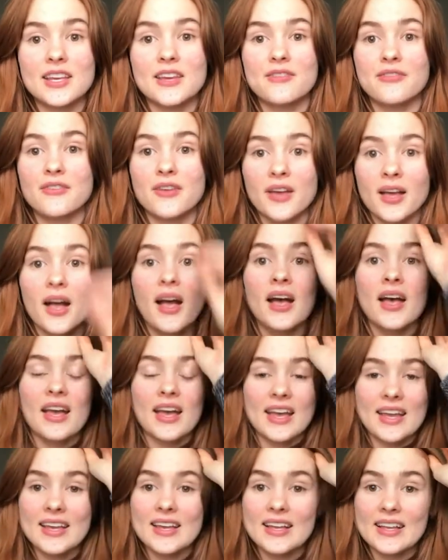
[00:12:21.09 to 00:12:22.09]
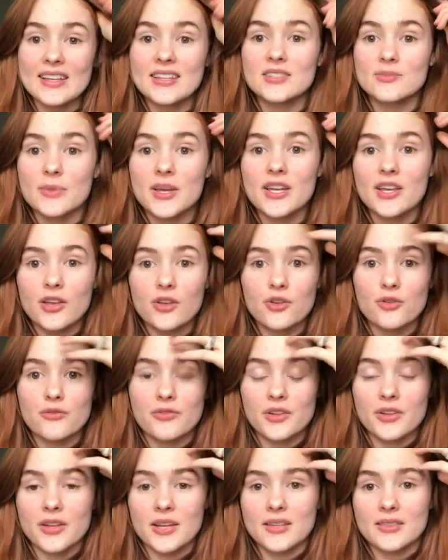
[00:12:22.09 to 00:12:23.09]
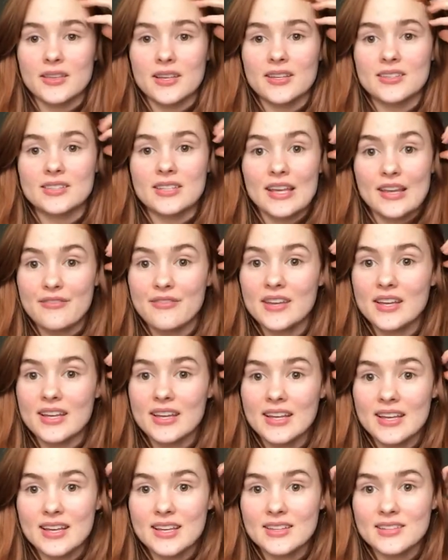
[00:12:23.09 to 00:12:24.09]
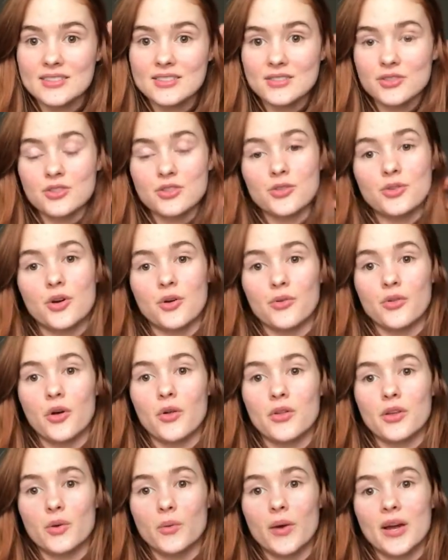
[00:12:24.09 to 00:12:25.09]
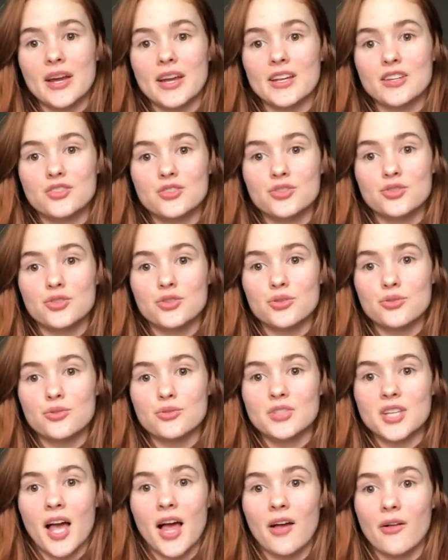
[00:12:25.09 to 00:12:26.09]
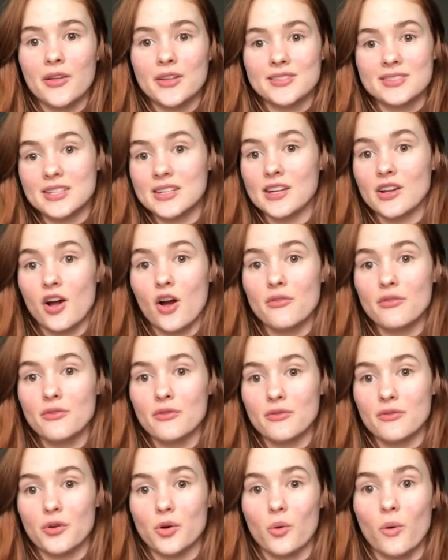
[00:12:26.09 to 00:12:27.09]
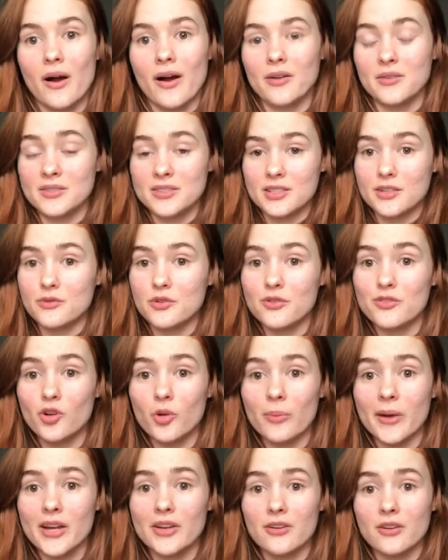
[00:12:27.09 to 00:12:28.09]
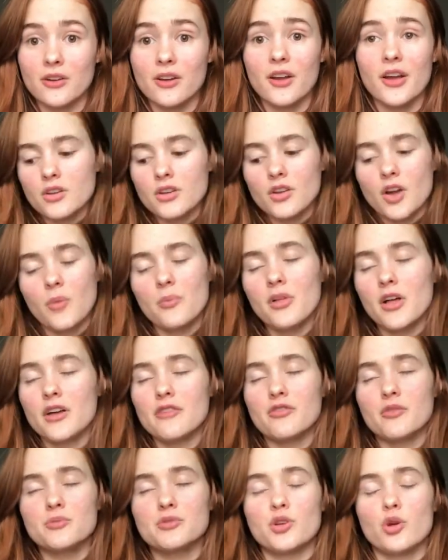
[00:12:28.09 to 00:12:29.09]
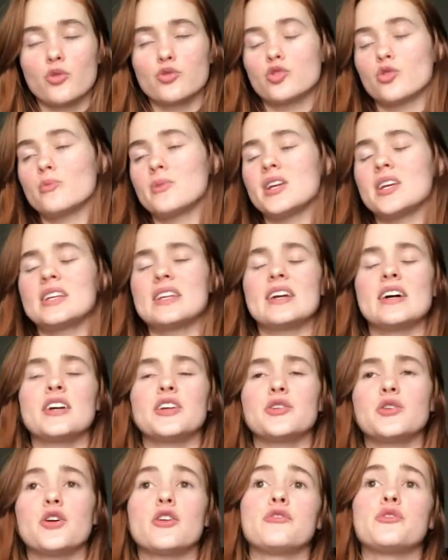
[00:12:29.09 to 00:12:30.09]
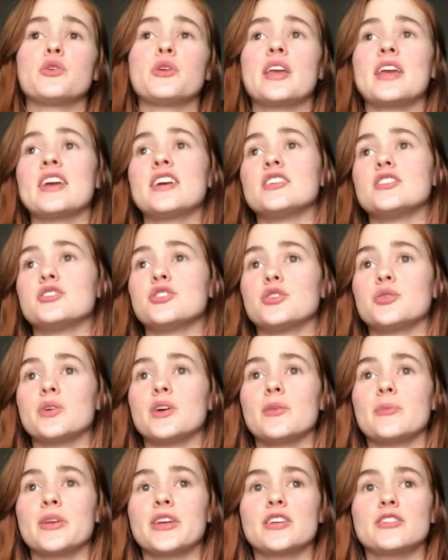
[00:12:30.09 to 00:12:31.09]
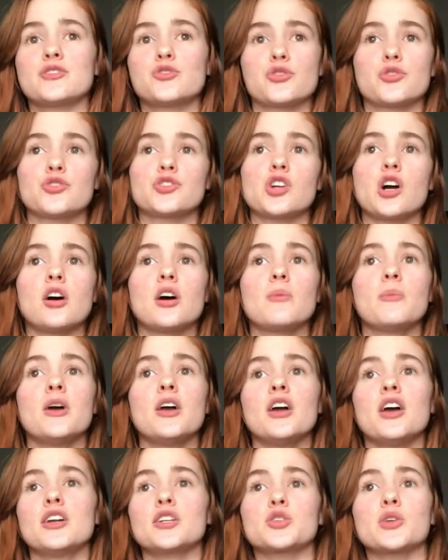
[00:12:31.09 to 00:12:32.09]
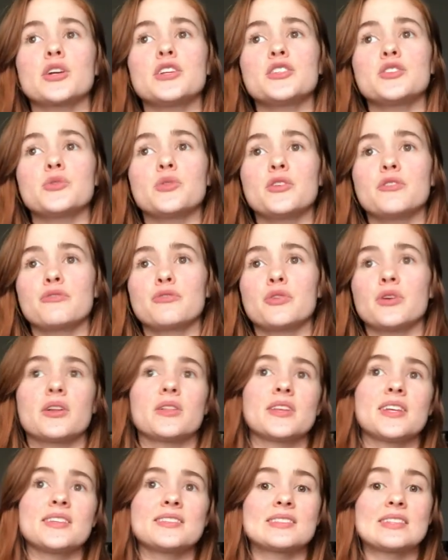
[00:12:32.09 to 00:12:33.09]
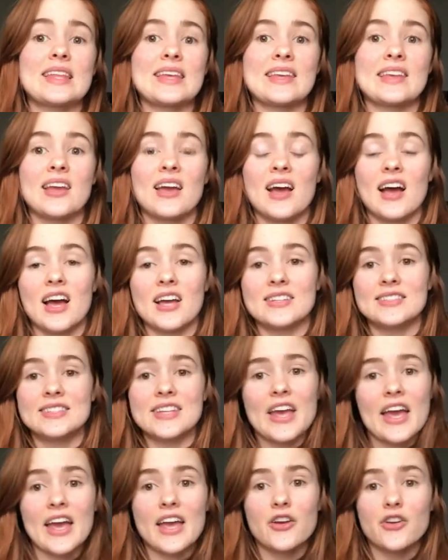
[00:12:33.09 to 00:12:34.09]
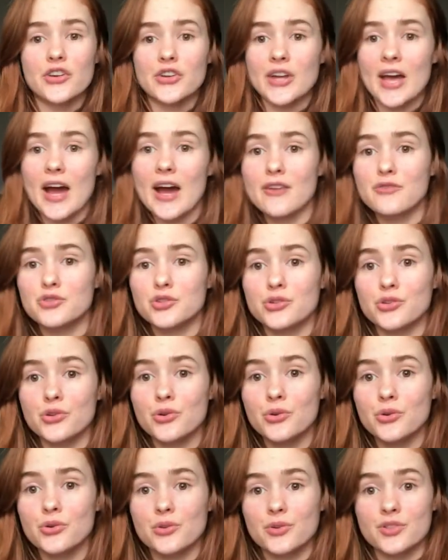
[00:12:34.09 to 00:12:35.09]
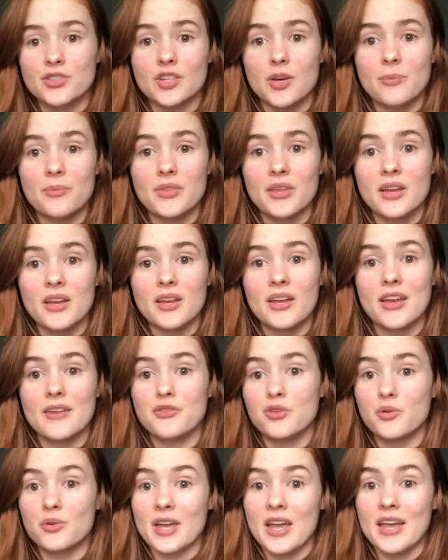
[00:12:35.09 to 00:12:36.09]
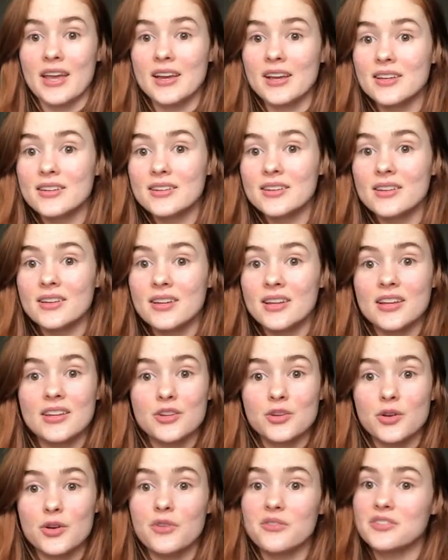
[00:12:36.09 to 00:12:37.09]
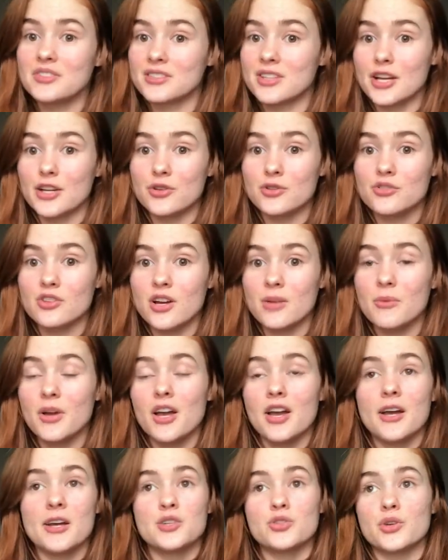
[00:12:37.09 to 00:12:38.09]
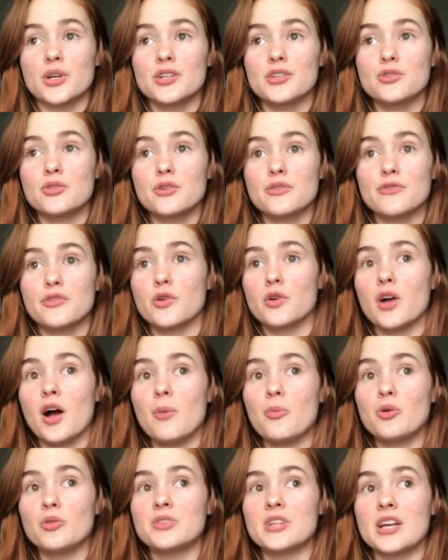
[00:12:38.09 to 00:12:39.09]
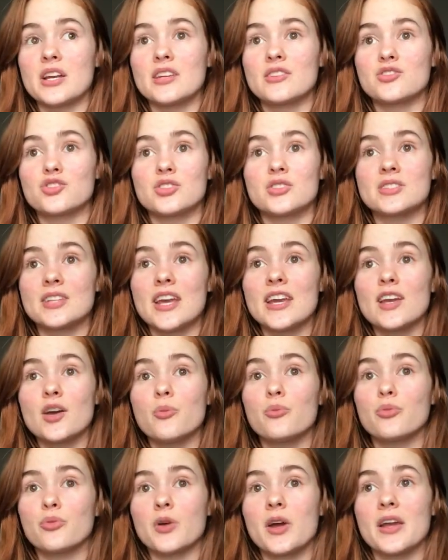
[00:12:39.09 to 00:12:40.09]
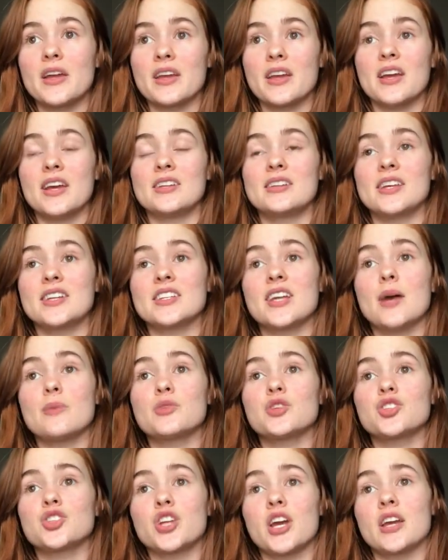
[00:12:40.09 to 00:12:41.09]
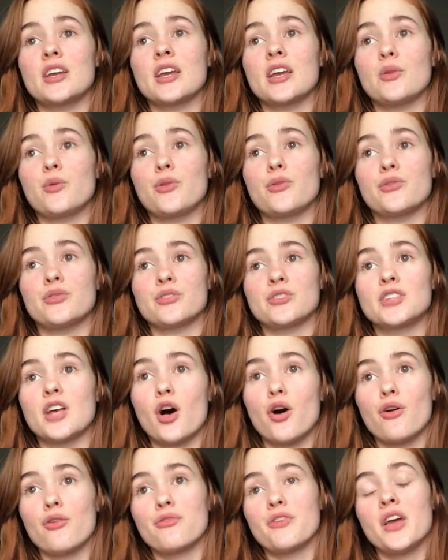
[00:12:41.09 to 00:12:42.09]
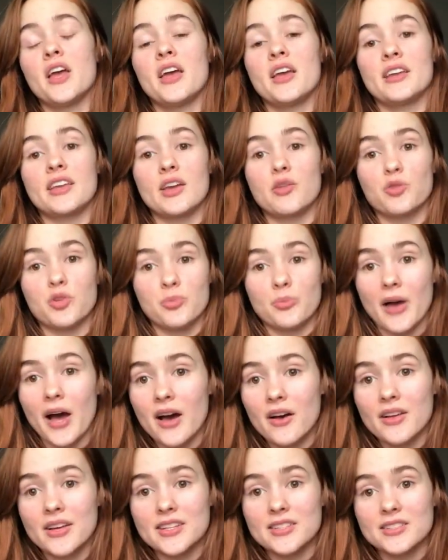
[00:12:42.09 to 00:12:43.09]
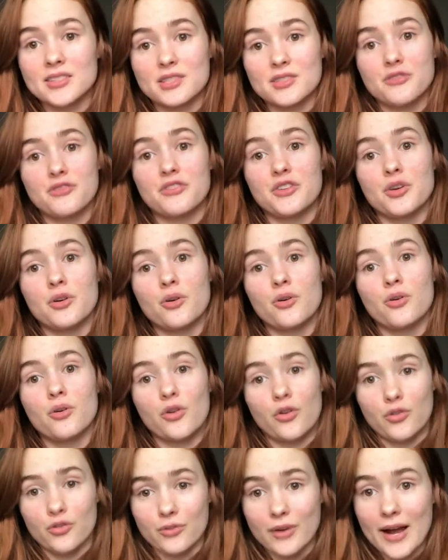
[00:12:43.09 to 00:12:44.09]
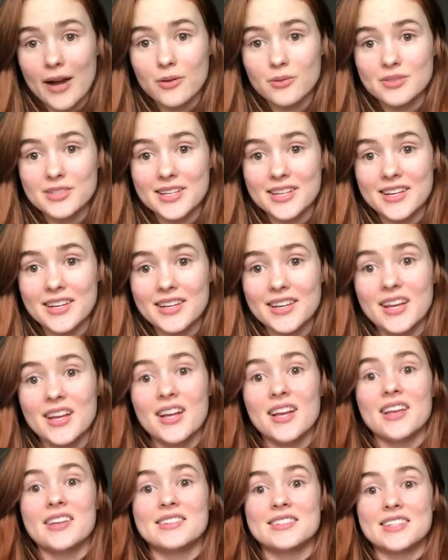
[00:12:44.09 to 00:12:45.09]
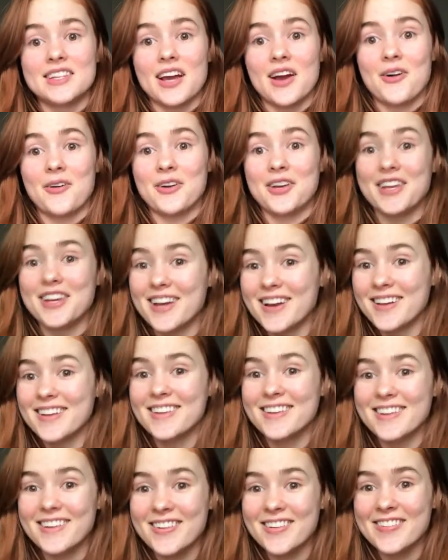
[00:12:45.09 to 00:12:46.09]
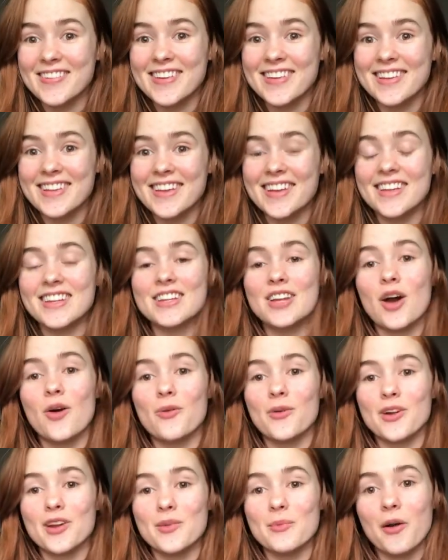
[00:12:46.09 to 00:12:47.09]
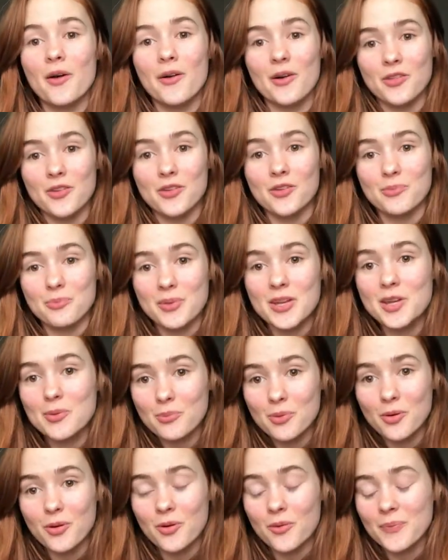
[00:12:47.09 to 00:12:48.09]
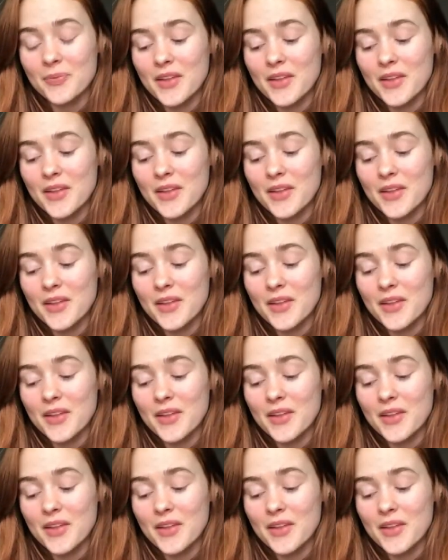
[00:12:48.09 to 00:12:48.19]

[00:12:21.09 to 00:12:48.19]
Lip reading: If it is making you feel like this, if it is, you know, the only way to tell is to get off of it for a while and see if you feel better. Unplug from social media. You know, if you can't do it because your job, try to do it for at least like a day or an afternoon or something. If you can, you know, if it's not your job, try to do it for a couple days. Just take a break, take time to check in with yourself, get rebalanced, feel grounded, see how you're feeling, and not worry about other people.